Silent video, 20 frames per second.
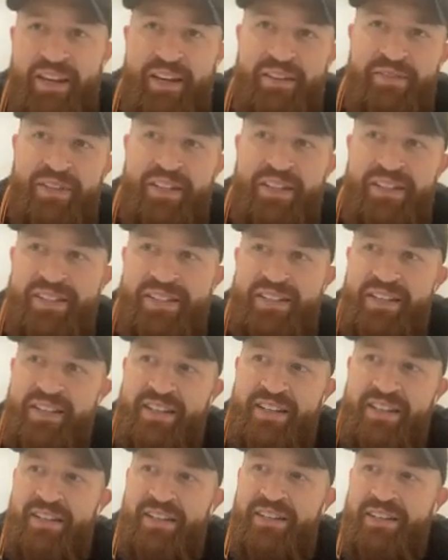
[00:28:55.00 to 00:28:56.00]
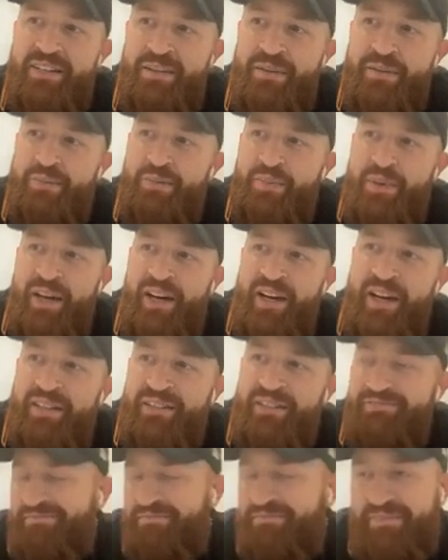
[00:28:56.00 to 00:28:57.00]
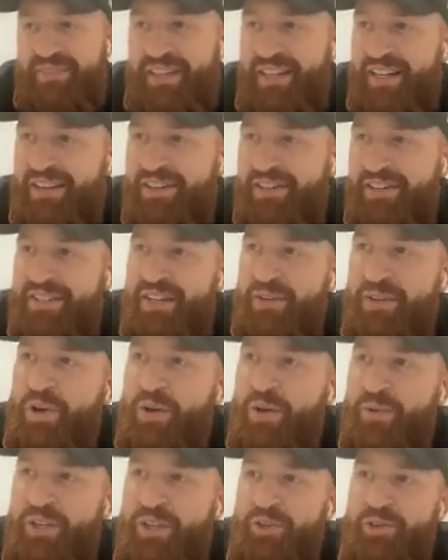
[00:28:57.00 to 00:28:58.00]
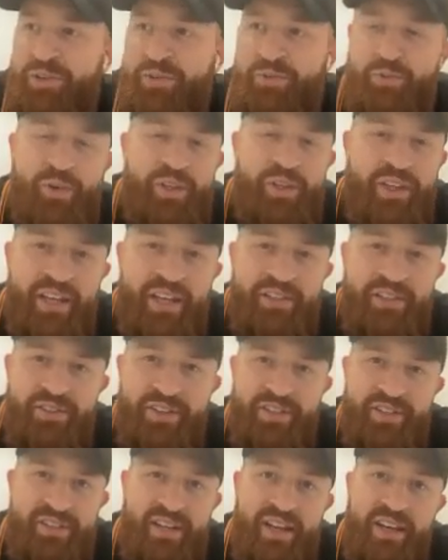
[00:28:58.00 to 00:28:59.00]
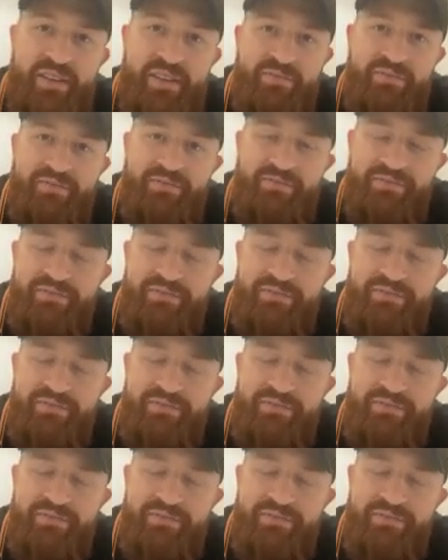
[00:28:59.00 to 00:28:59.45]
that I've considered, but I don't see why we couldn't when they do the same.